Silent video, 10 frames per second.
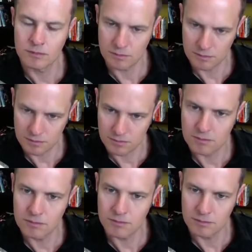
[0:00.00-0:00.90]

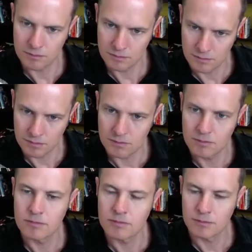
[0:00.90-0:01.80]

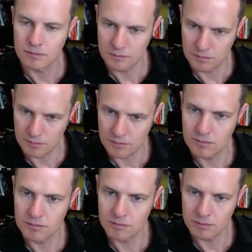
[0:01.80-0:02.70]

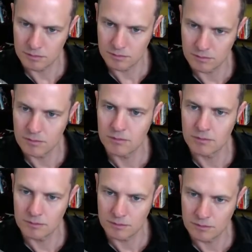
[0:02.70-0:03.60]
[no speech]